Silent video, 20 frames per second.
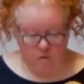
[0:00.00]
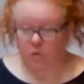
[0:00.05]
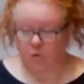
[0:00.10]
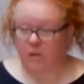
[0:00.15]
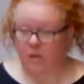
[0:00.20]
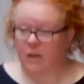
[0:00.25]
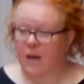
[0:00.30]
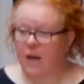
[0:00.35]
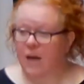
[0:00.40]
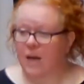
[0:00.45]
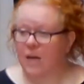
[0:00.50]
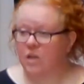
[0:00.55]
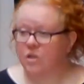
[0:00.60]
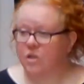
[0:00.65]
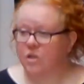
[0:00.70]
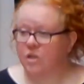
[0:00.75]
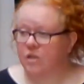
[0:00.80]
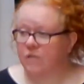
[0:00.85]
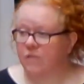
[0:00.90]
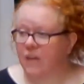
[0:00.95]
through the
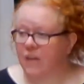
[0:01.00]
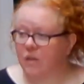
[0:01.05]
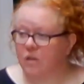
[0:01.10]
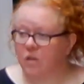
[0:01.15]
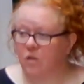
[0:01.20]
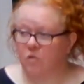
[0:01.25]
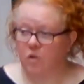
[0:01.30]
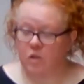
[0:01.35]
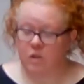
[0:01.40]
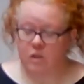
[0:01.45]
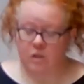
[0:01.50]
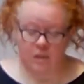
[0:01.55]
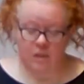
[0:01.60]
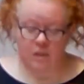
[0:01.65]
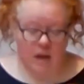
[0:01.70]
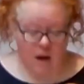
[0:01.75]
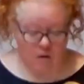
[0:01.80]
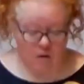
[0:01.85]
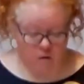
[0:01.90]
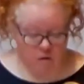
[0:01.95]
cages of ignorance and
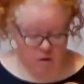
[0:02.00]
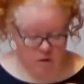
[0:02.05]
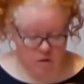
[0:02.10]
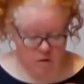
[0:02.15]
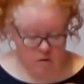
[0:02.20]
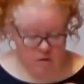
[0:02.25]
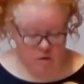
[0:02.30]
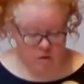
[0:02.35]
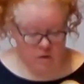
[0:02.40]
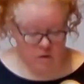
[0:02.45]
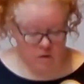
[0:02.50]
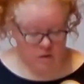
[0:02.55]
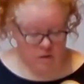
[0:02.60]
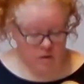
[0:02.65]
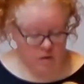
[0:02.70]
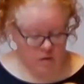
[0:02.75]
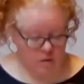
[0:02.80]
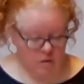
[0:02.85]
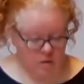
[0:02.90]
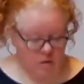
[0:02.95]
arrogance,
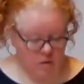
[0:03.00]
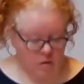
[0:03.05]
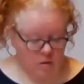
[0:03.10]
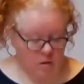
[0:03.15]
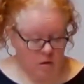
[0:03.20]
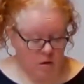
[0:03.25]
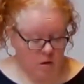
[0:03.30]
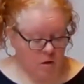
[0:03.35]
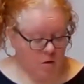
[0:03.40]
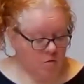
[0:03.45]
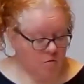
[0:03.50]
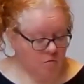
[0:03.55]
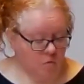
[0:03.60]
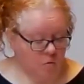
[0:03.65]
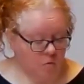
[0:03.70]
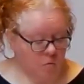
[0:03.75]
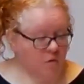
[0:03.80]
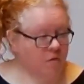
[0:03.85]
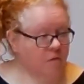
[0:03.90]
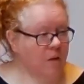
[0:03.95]
and
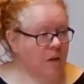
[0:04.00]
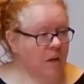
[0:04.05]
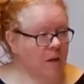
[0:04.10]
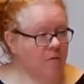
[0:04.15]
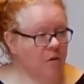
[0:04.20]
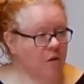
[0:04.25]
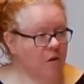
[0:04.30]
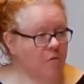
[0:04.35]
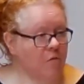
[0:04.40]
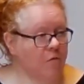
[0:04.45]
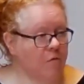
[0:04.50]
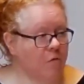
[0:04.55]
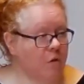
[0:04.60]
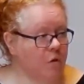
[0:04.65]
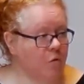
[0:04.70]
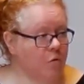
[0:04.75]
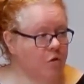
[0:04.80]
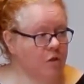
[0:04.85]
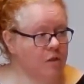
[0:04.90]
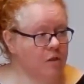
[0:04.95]
through the fear and
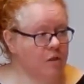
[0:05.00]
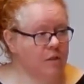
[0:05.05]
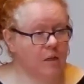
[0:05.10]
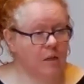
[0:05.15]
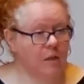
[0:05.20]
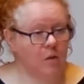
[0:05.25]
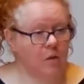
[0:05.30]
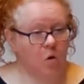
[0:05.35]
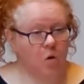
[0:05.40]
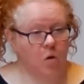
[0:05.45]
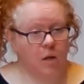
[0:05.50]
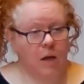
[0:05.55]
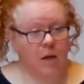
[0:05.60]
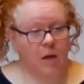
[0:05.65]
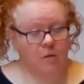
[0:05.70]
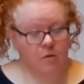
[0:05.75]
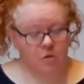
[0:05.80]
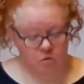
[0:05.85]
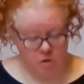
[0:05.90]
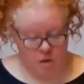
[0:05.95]
confusion seen on
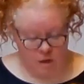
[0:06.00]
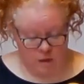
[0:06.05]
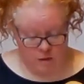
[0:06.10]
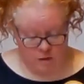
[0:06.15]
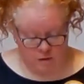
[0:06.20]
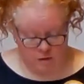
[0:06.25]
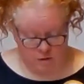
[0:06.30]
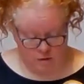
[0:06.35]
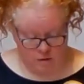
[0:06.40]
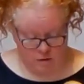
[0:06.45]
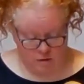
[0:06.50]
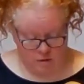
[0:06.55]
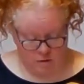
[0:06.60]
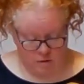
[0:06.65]
our streets.